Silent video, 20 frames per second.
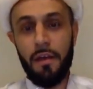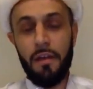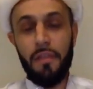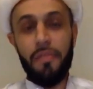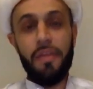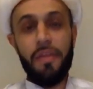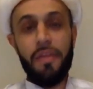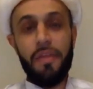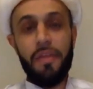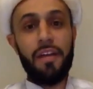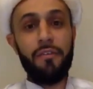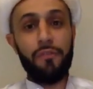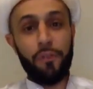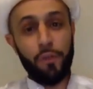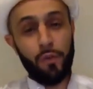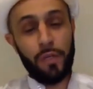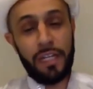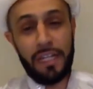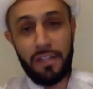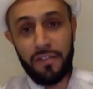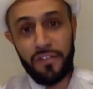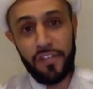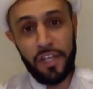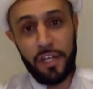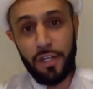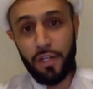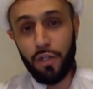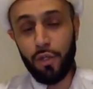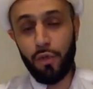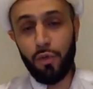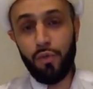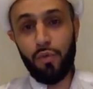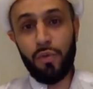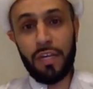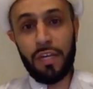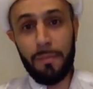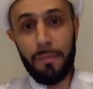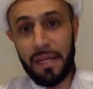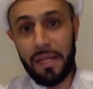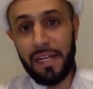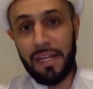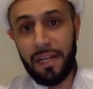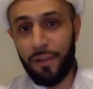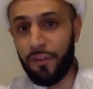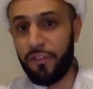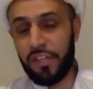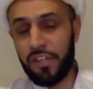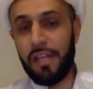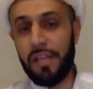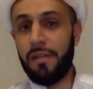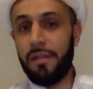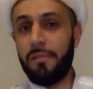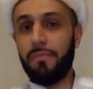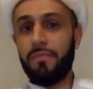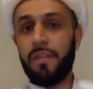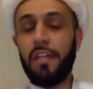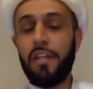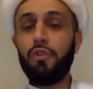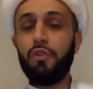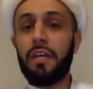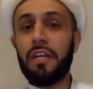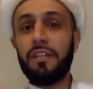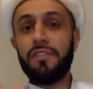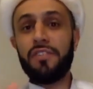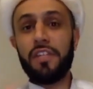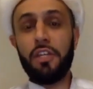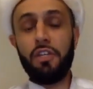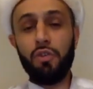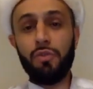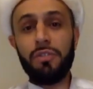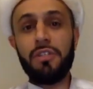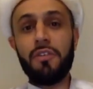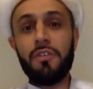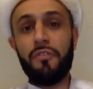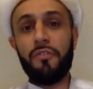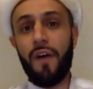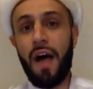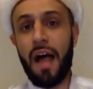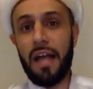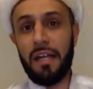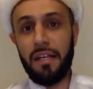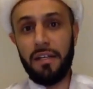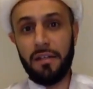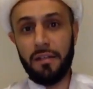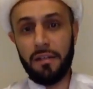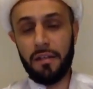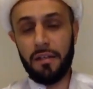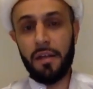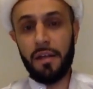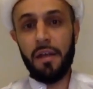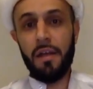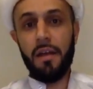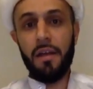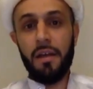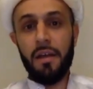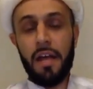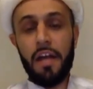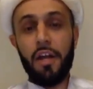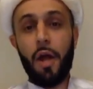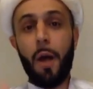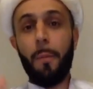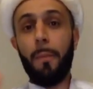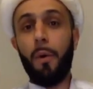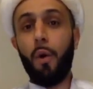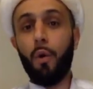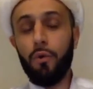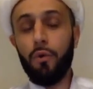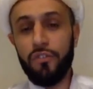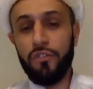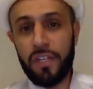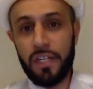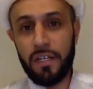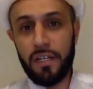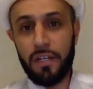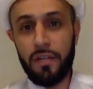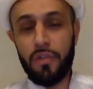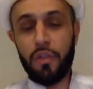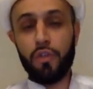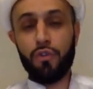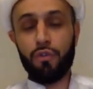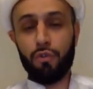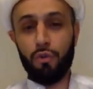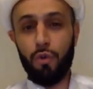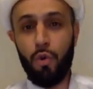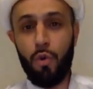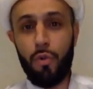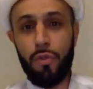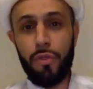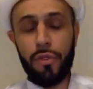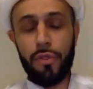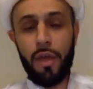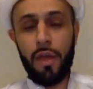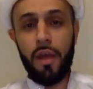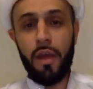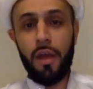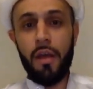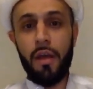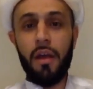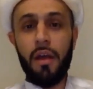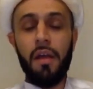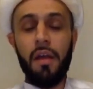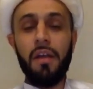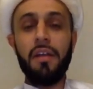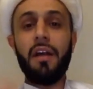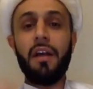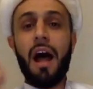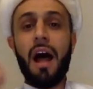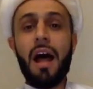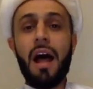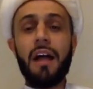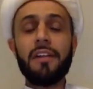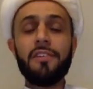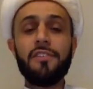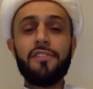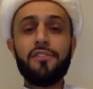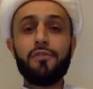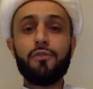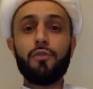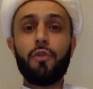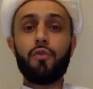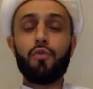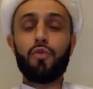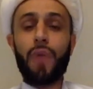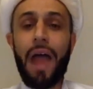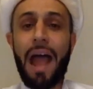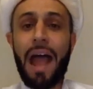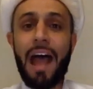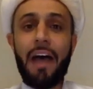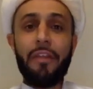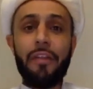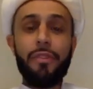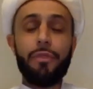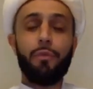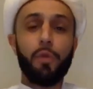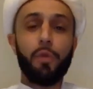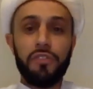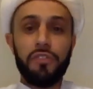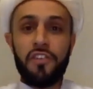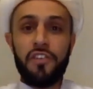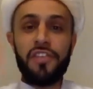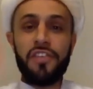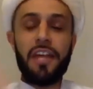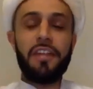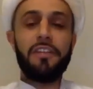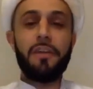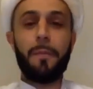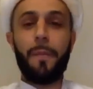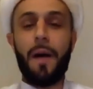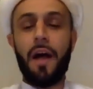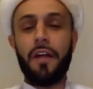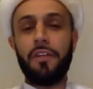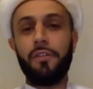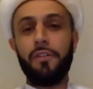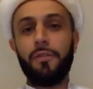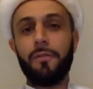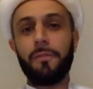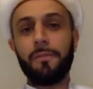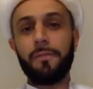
that if you continue committing sin and you continue defying and opposing the truth, God's wrath will descend upon you.